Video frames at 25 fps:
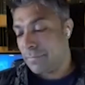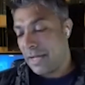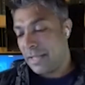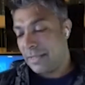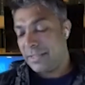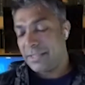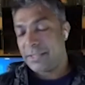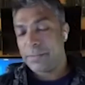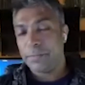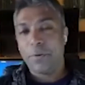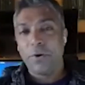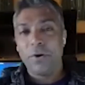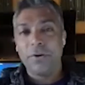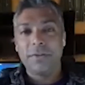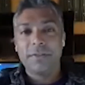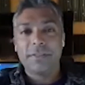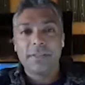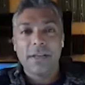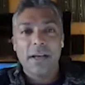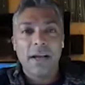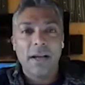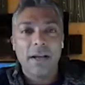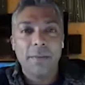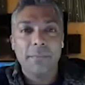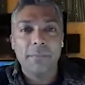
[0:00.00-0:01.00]
at this point of
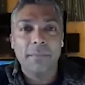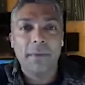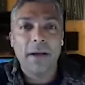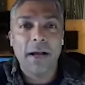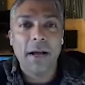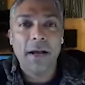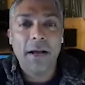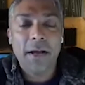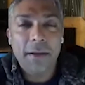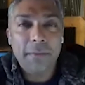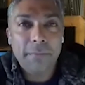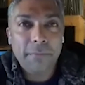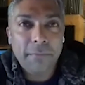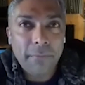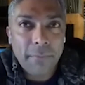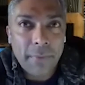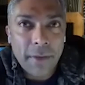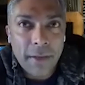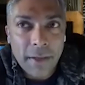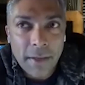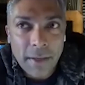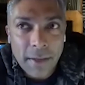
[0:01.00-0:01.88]
time, I'm